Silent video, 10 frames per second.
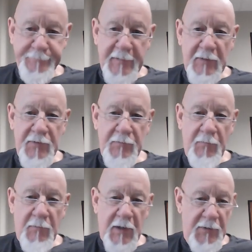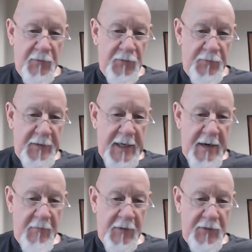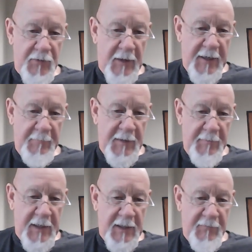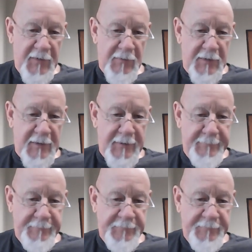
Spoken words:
There's what you're doing now, unless you're like me, about to fall asleep.